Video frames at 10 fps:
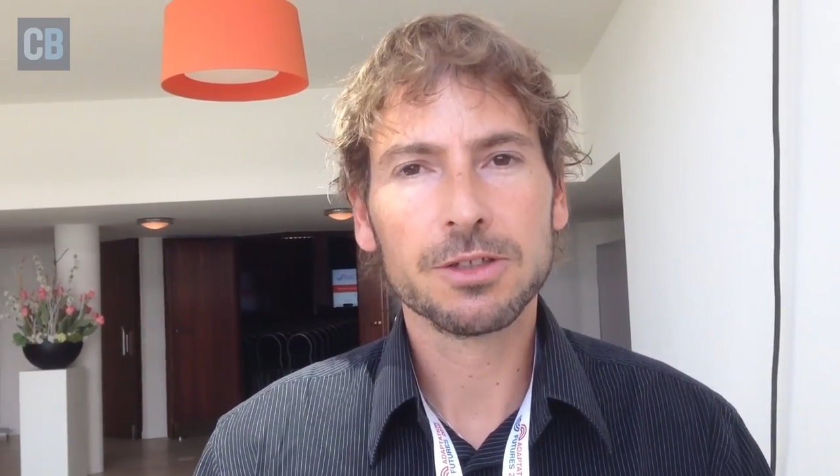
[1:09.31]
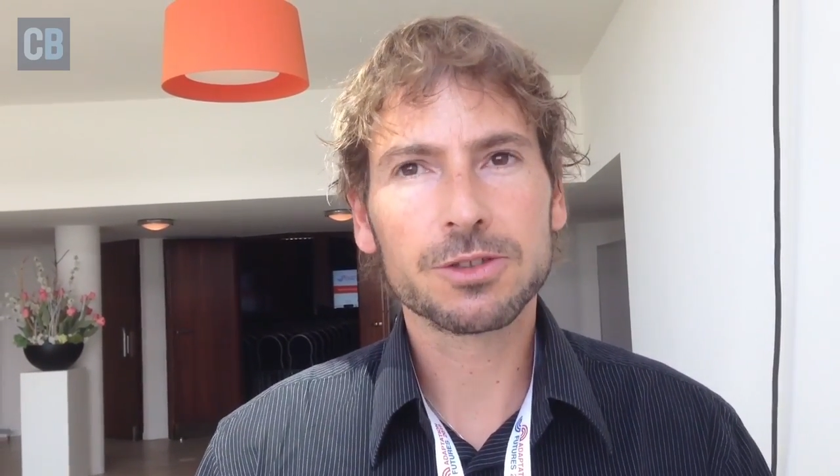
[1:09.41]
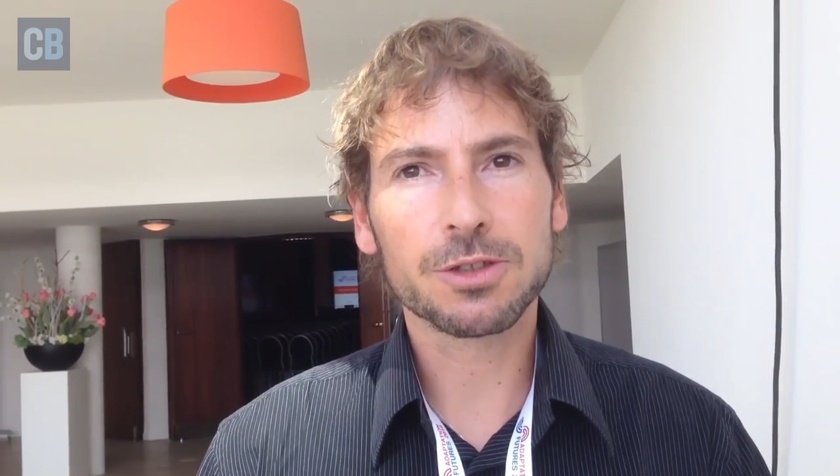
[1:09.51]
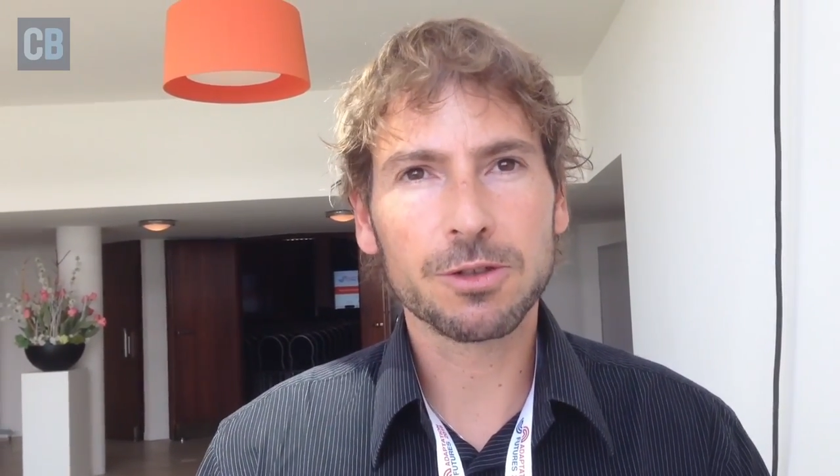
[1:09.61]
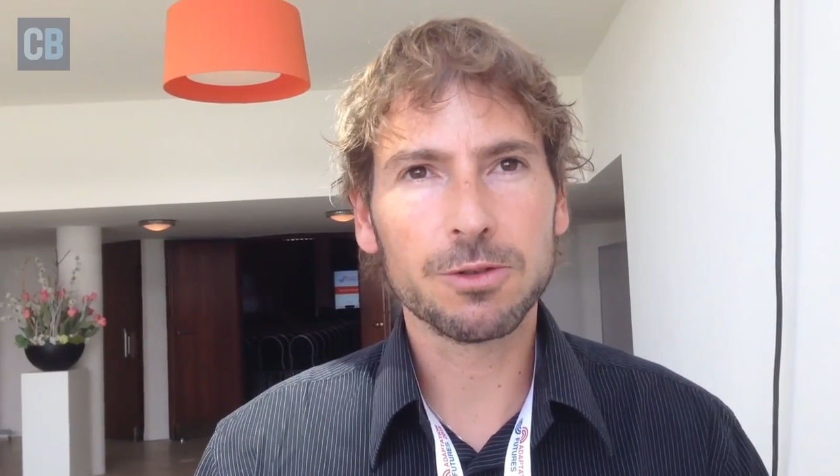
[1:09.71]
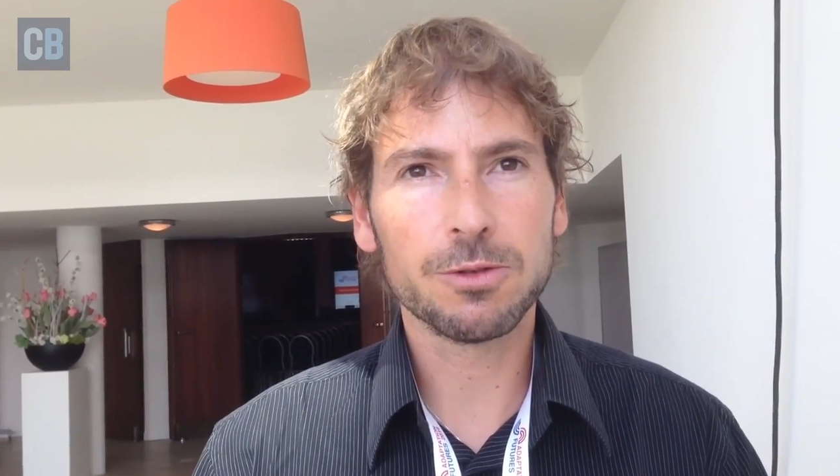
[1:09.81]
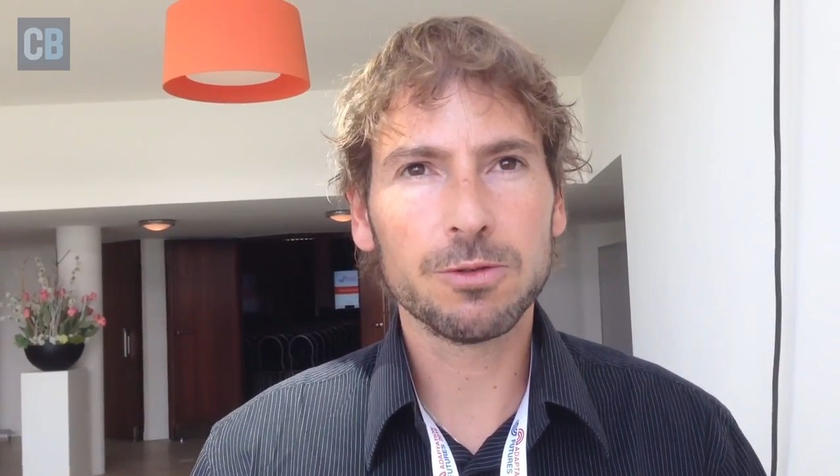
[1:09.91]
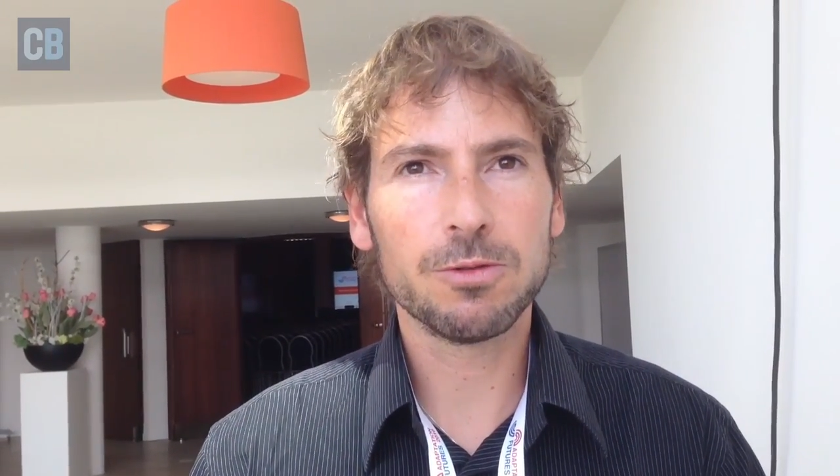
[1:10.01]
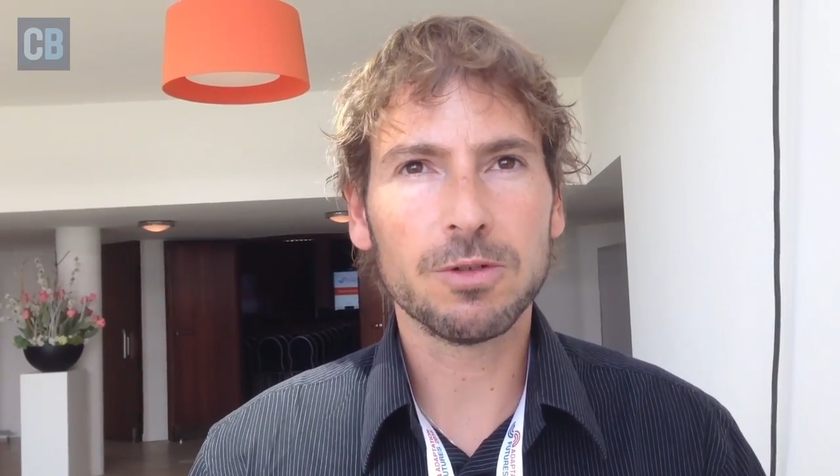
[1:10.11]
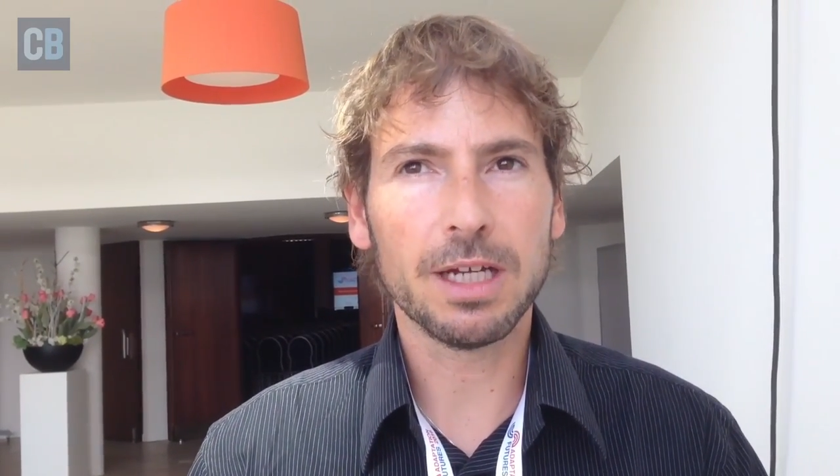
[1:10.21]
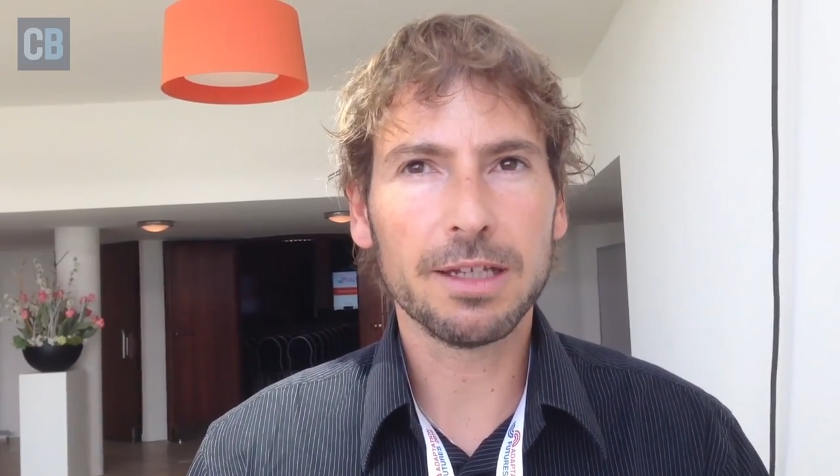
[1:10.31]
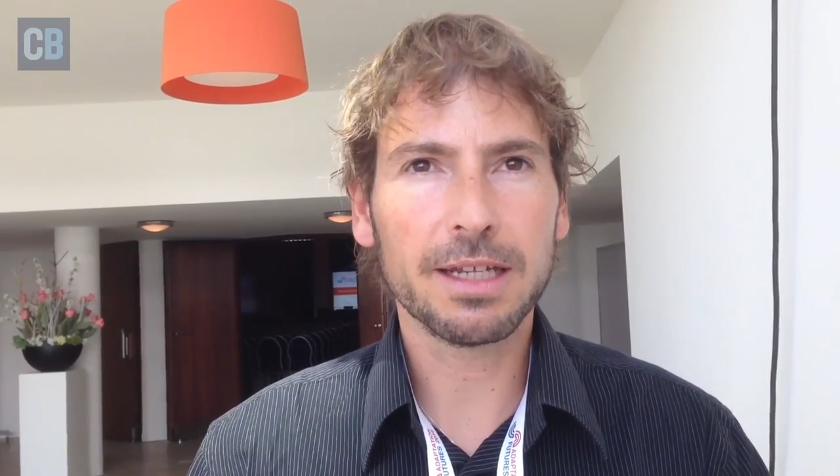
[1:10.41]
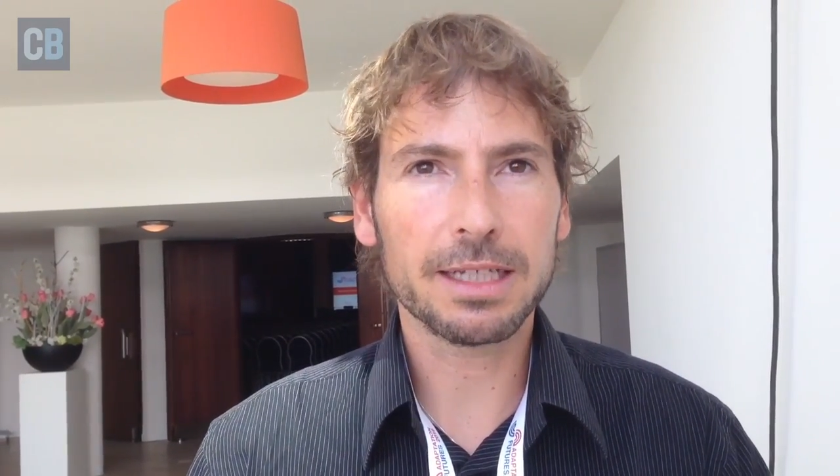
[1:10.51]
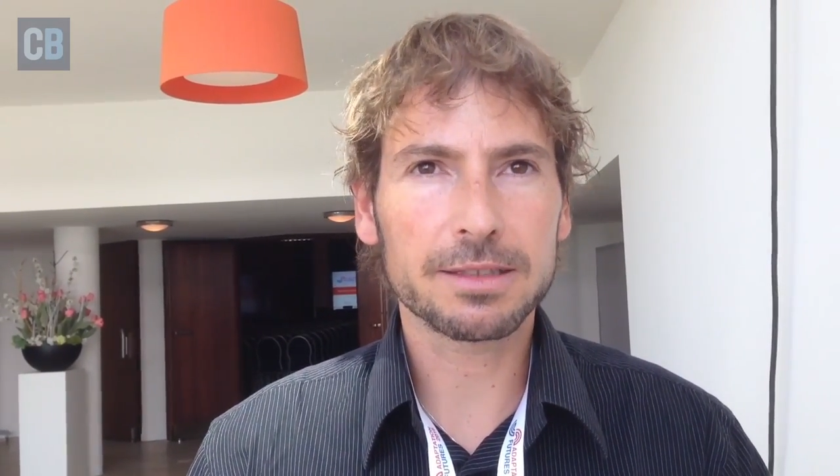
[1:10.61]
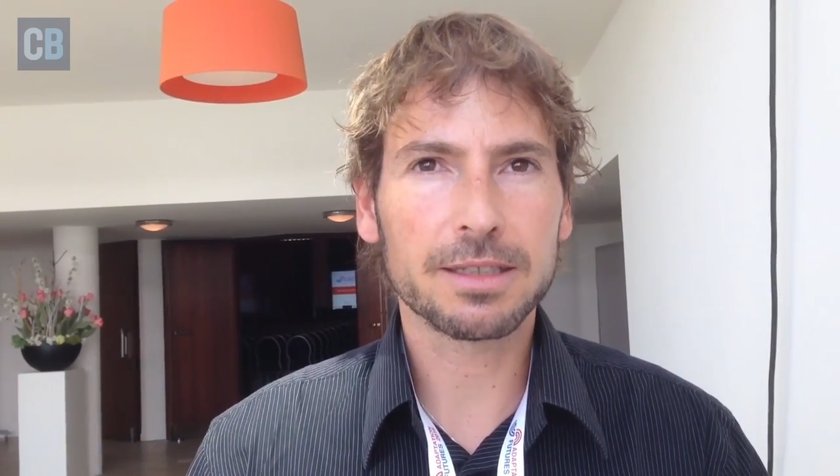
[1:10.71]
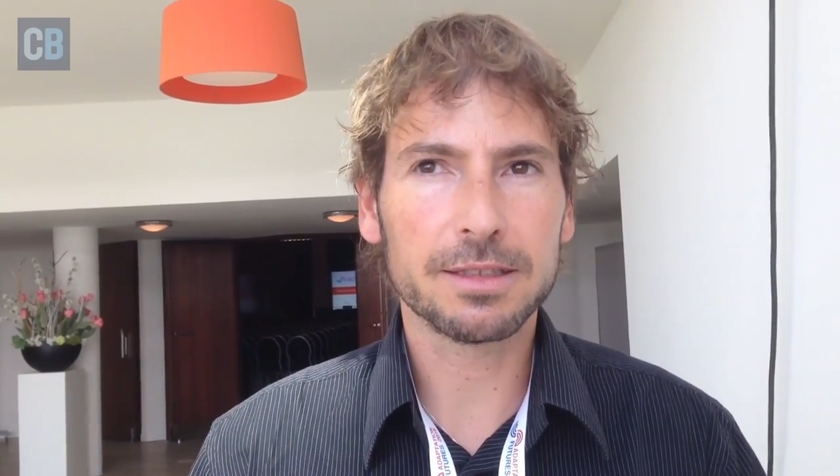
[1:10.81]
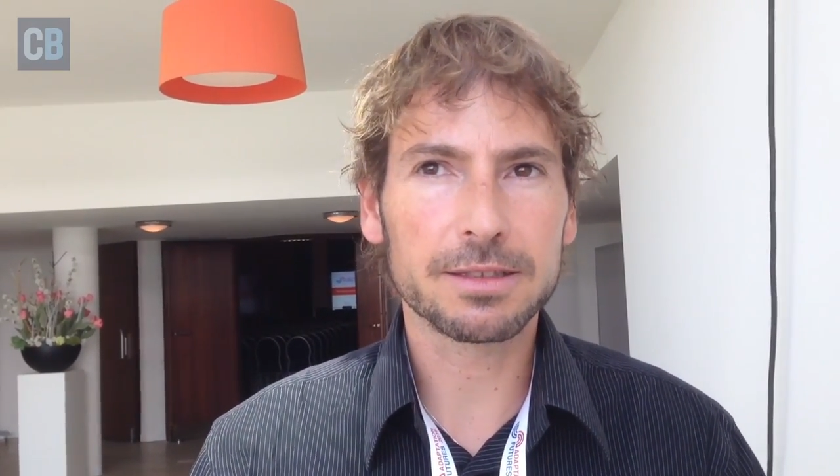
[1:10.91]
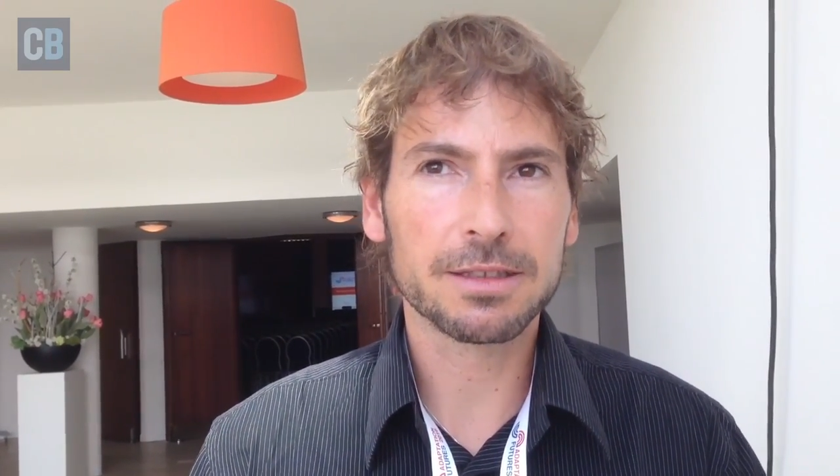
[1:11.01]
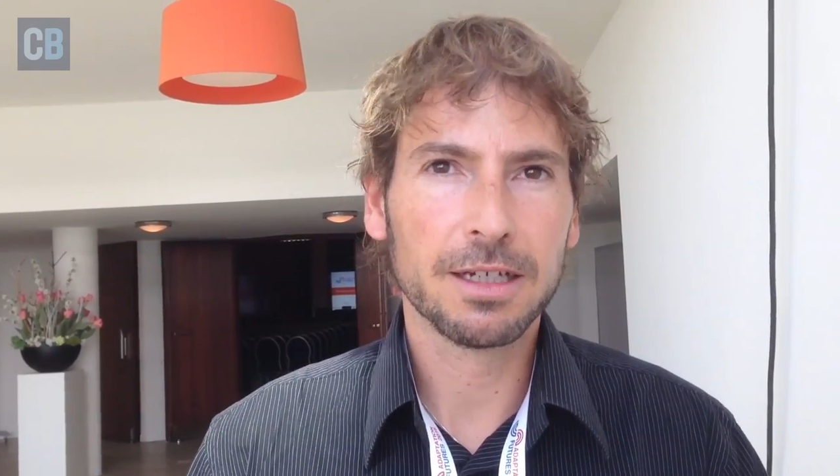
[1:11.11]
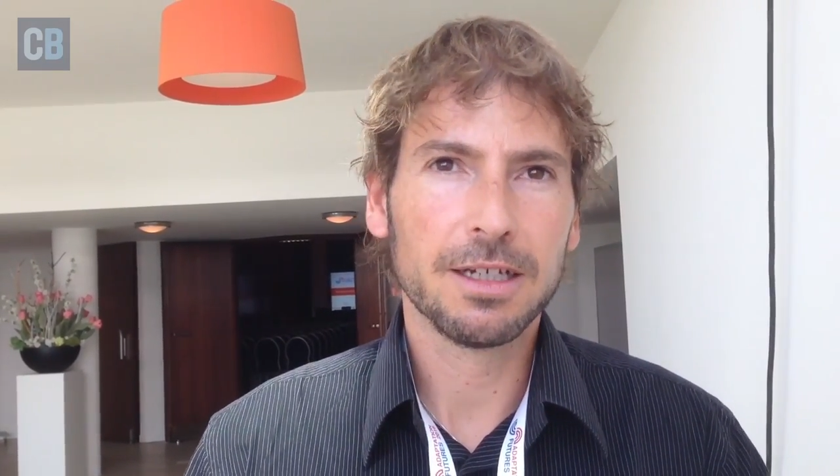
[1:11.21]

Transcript: So, in that sense,